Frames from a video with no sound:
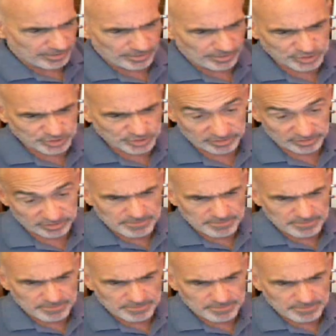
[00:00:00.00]
those are
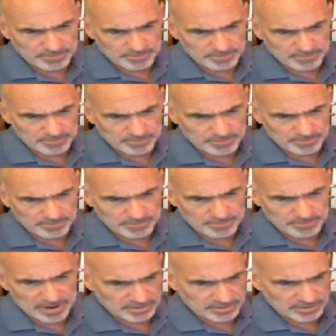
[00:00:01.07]
actually my
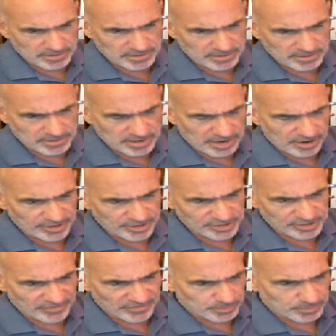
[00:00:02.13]
my areas
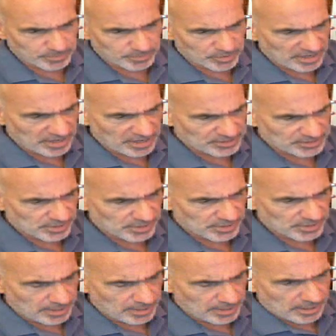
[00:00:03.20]
of expertise
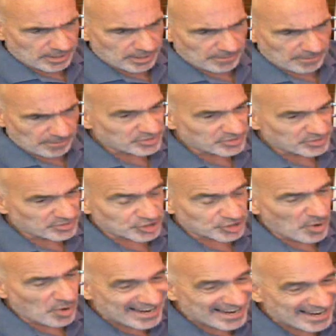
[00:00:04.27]
uh, business
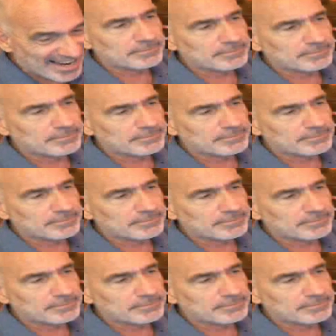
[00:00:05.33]
strategy.